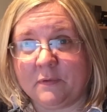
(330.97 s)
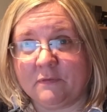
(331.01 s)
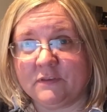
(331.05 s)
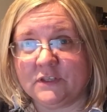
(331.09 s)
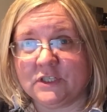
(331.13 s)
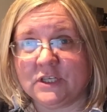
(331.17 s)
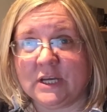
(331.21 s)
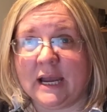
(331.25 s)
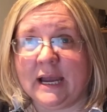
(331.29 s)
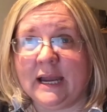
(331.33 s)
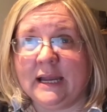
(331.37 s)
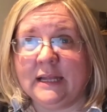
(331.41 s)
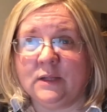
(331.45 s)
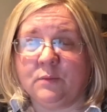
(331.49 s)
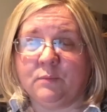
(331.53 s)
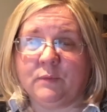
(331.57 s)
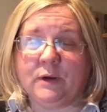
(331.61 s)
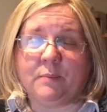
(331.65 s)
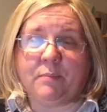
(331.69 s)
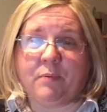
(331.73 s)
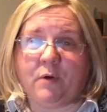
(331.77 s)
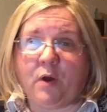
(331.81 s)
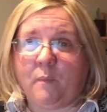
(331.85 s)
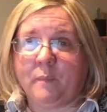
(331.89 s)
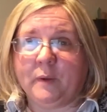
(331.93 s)
If a child that
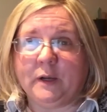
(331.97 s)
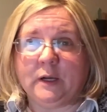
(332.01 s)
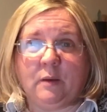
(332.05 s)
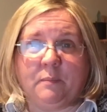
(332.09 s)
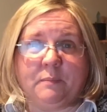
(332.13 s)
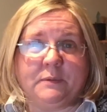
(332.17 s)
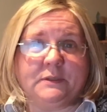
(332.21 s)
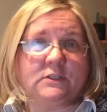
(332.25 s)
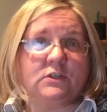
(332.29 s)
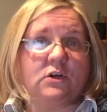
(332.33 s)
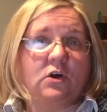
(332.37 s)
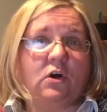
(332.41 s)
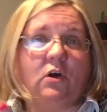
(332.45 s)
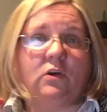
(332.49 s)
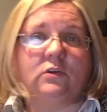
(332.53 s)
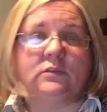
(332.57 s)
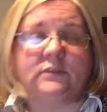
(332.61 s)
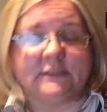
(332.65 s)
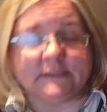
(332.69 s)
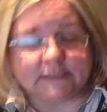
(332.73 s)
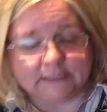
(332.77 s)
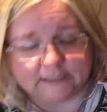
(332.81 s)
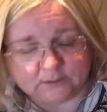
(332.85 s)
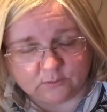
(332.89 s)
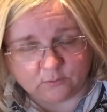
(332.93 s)
we're propping up is
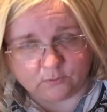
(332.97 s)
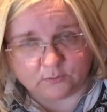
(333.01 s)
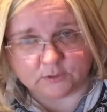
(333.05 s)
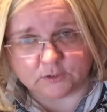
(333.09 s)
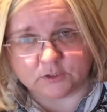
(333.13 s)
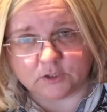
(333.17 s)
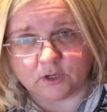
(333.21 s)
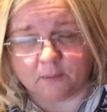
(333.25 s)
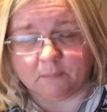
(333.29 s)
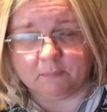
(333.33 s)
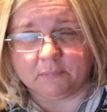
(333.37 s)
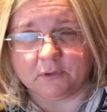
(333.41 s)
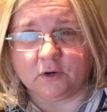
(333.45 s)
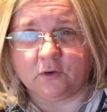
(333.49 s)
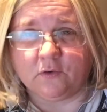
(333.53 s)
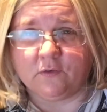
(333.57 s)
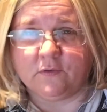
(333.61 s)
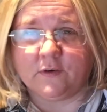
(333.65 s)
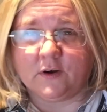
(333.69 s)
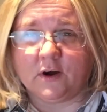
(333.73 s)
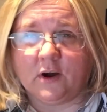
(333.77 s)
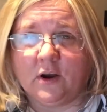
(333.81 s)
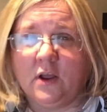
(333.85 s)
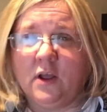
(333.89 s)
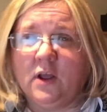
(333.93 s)
constantly going to tumble
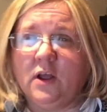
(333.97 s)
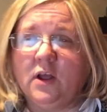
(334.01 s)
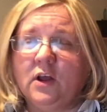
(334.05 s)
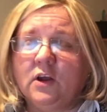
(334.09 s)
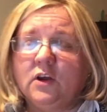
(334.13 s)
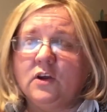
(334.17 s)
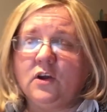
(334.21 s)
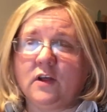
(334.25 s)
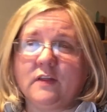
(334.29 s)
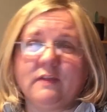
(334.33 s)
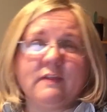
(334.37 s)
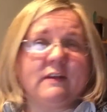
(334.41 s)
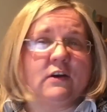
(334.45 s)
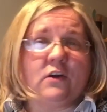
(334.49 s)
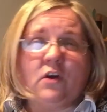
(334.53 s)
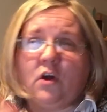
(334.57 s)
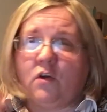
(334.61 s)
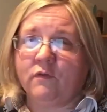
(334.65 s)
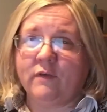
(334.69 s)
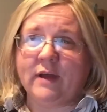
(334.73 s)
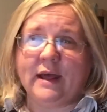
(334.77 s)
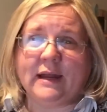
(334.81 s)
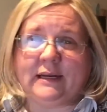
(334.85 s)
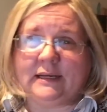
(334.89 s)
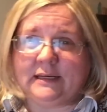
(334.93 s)
over, they're
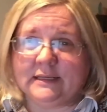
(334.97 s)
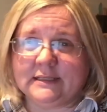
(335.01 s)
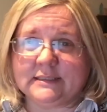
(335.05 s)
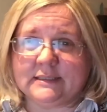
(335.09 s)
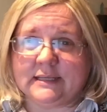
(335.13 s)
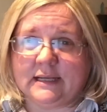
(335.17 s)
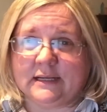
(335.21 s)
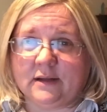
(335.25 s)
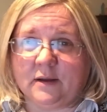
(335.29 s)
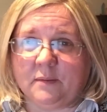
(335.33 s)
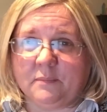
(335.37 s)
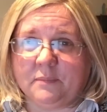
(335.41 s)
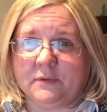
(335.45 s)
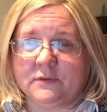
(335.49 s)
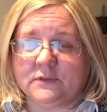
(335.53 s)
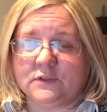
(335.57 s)
not ready to sit up.